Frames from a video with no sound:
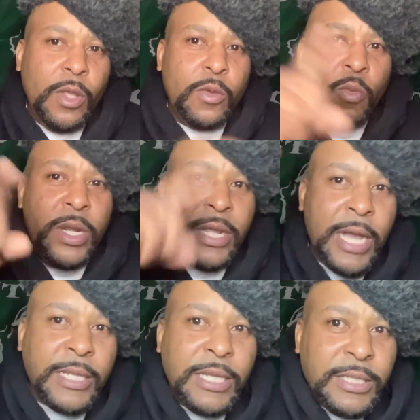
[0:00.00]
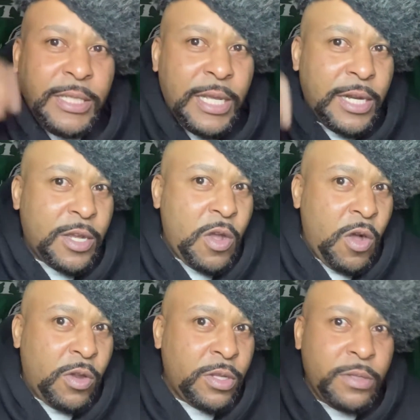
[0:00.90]
We done got this nigga to
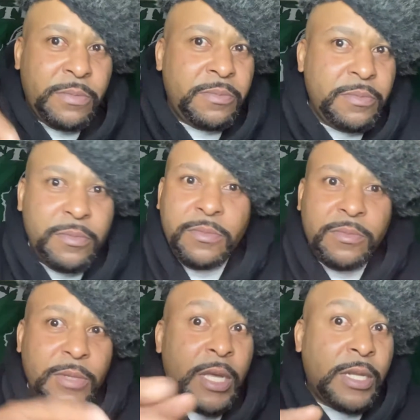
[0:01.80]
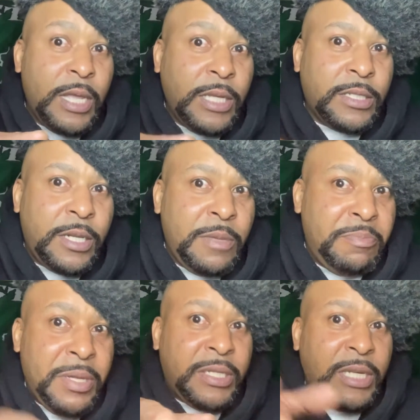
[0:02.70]
call a allegedly
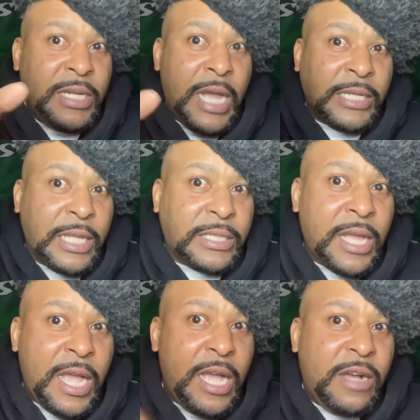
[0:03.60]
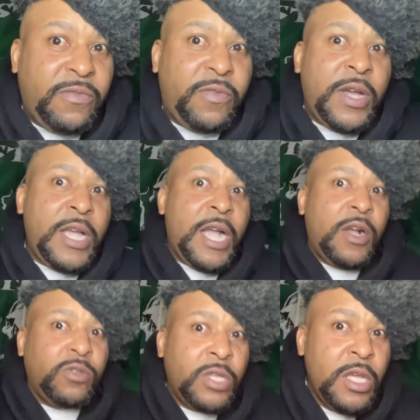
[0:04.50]
bitch he knocked at the halfway
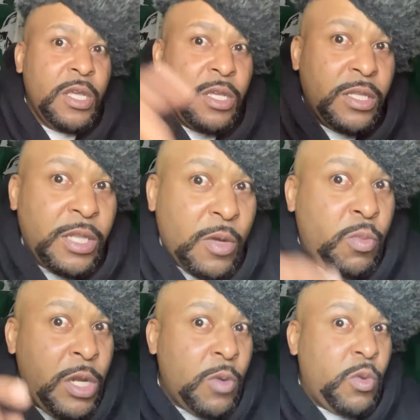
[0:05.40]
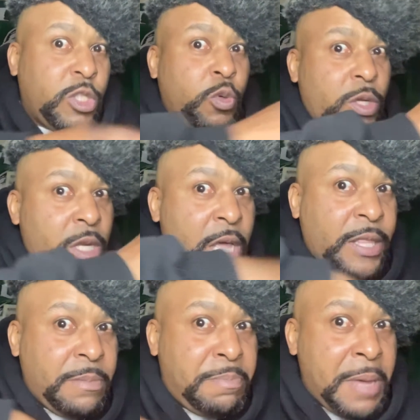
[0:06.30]
house. Look, we done went to
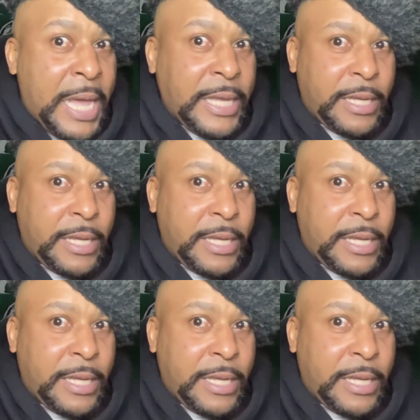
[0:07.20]
another bank.